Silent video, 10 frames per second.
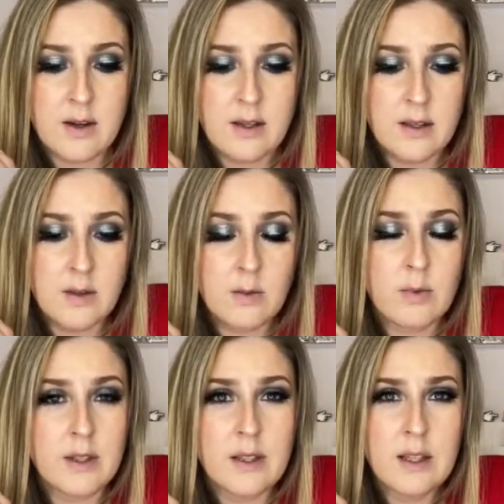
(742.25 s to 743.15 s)
I think they're
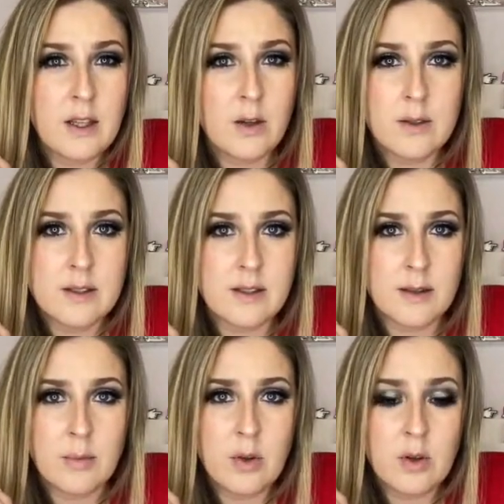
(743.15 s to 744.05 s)
really cute and
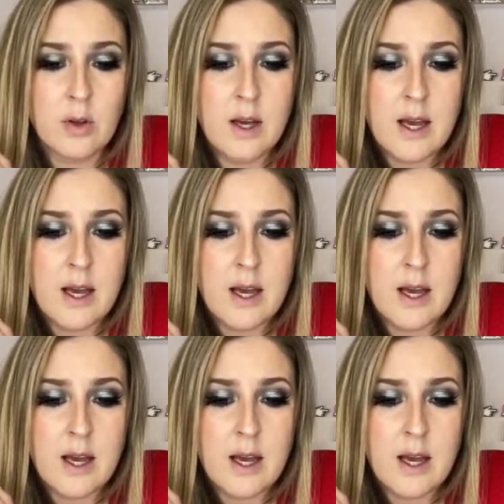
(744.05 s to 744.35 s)
simple.